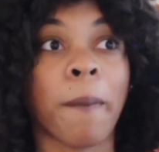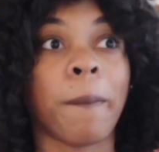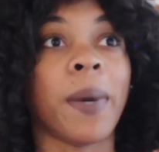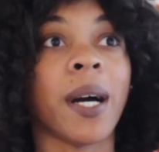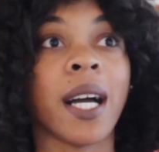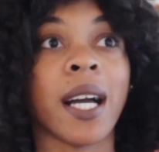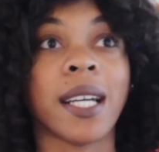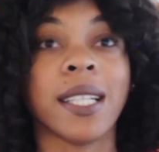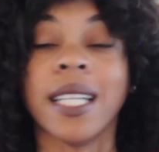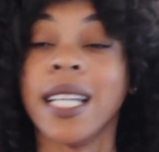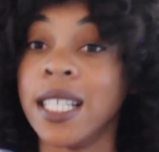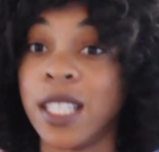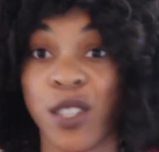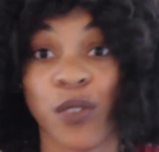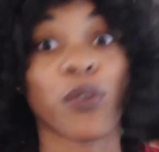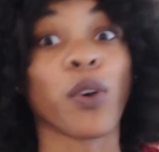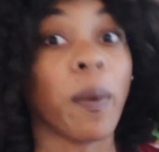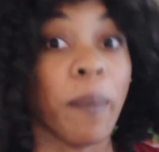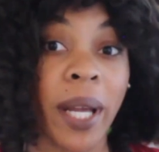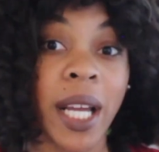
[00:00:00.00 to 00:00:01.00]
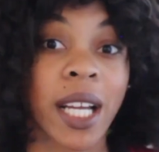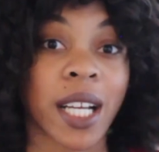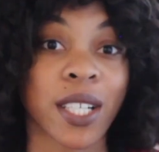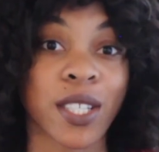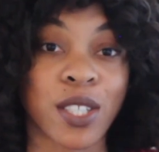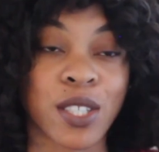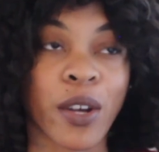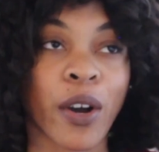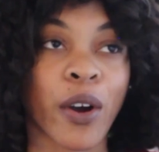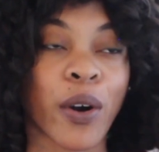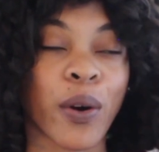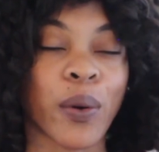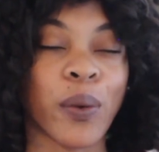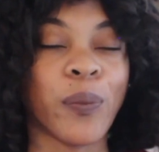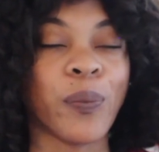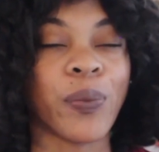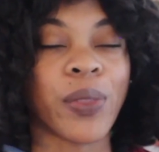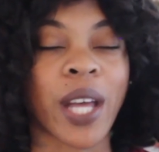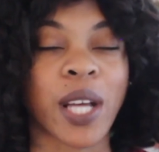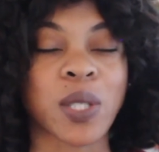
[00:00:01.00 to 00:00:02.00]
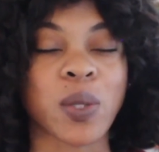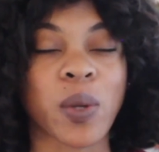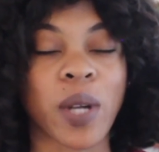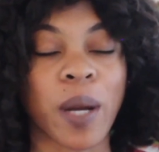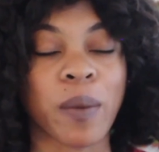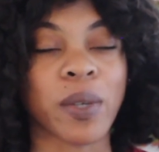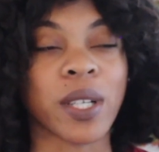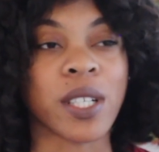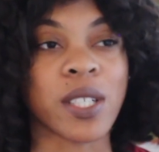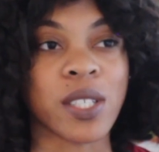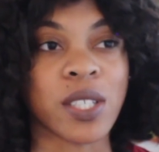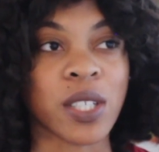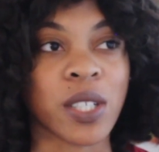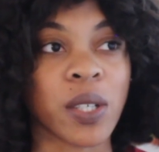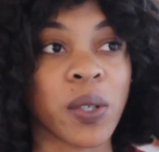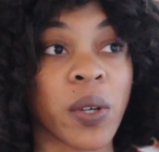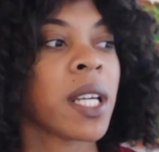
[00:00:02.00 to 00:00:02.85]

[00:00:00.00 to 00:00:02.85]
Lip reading: but it's for me, so that's what I'm gonna do.